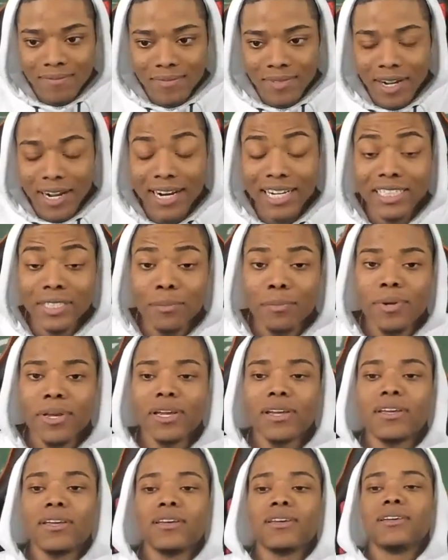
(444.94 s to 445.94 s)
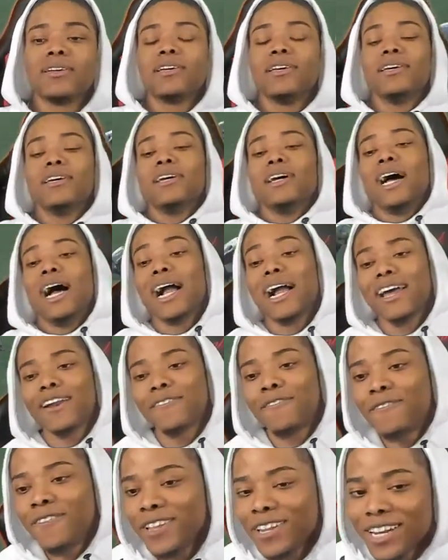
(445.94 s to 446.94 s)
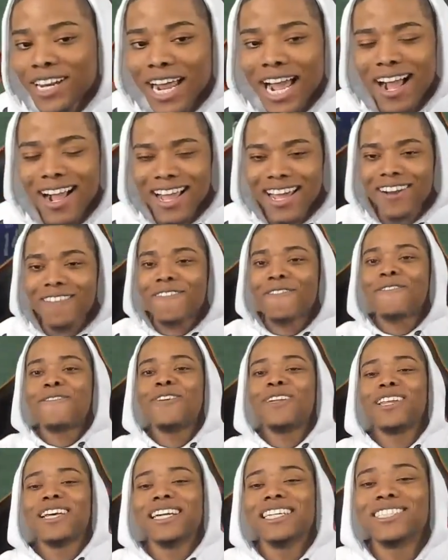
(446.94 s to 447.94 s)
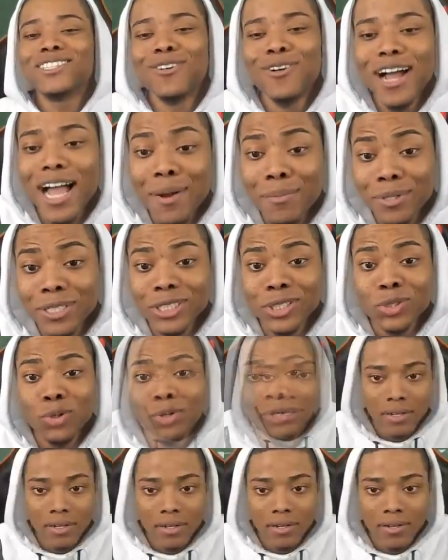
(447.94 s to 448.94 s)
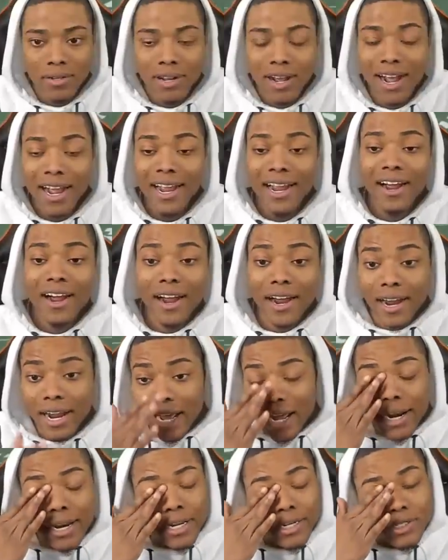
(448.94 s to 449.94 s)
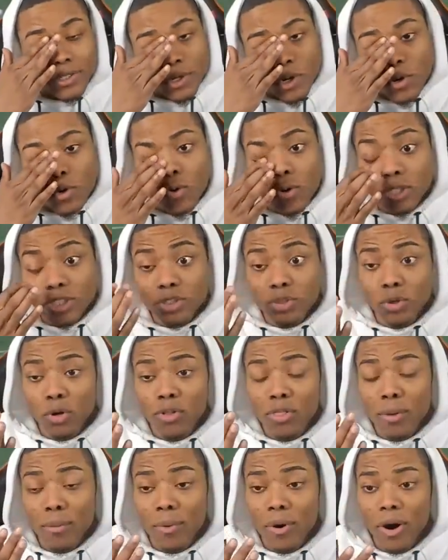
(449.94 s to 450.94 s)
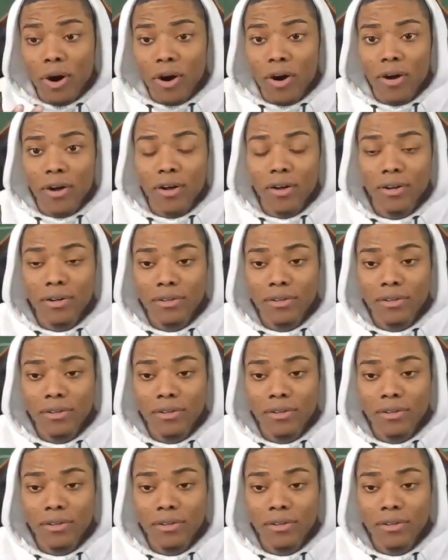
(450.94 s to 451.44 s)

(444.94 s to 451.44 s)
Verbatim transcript: All right, that's a pick. I got a feeling. I got a feeling it's gonna happen shortly. All right, all right. I need you. Who was throwing the ball?